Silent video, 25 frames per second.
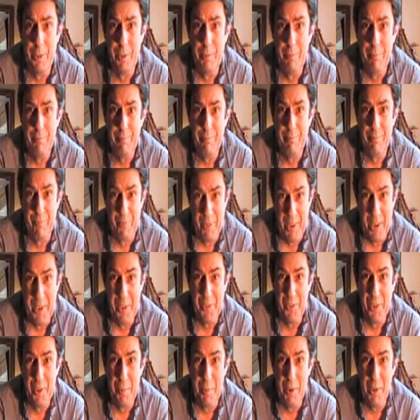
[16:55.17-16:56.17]
and
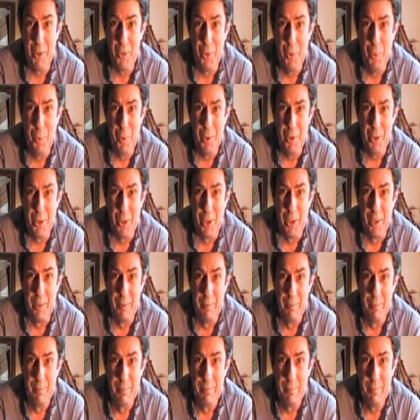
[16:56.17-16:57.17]
thanks very much for watching.
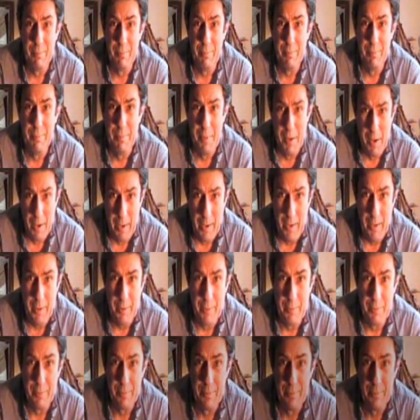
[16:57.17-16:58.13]
Bye.